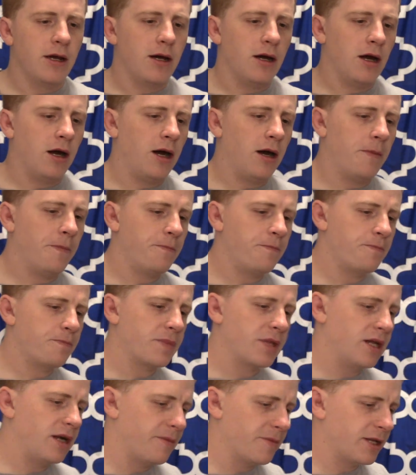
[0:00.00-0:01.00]
Um,
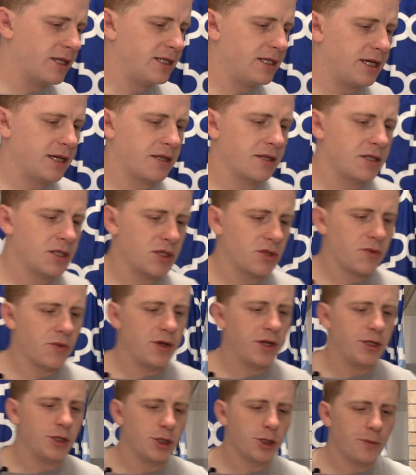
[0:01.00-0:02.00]
and I'm gonna take the
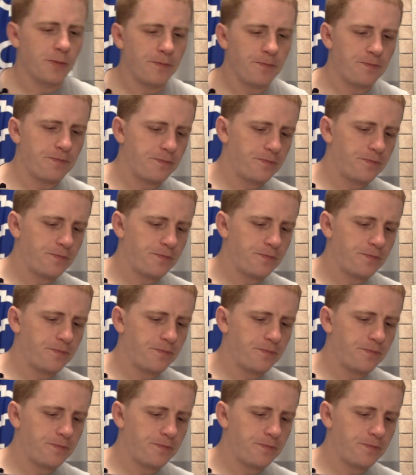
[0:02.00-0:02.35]
syringe